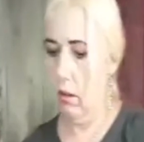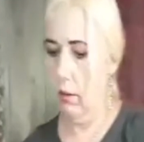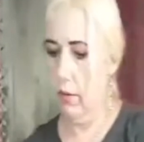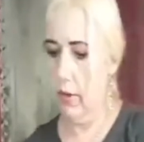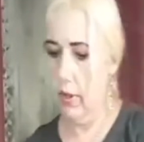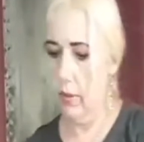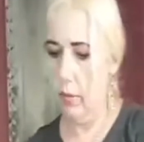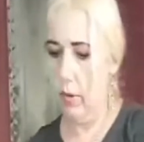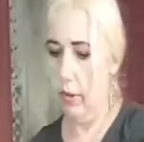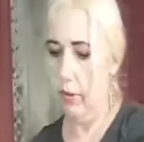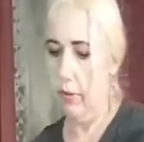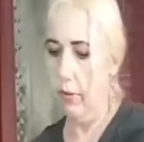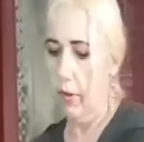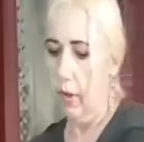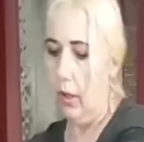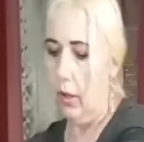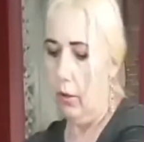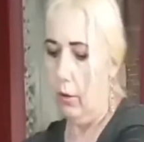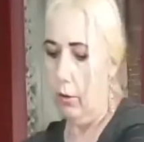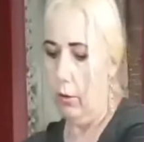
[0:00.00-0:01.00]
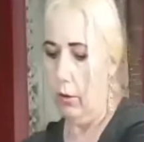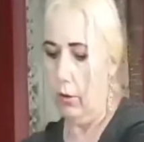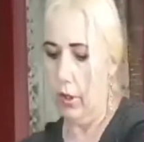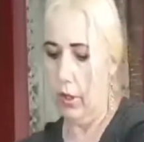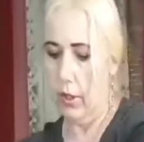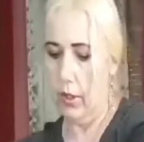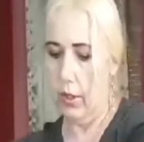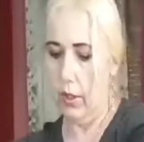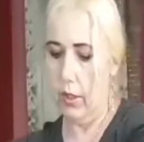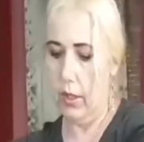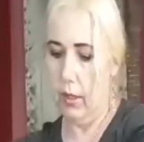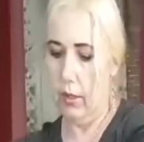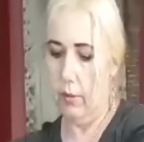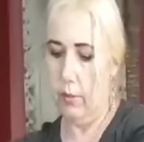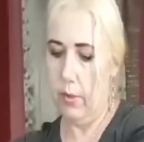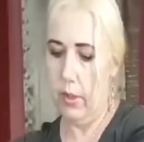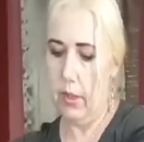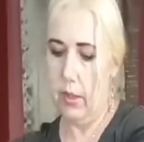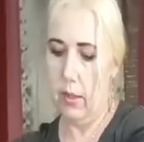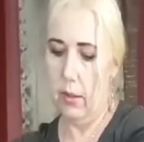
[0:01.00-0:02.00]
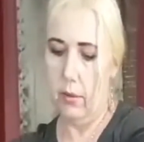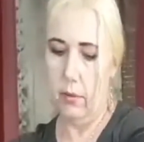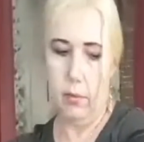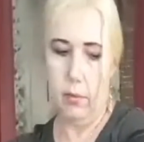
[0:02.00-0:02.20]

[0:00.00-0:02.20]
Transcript: with my flower stems,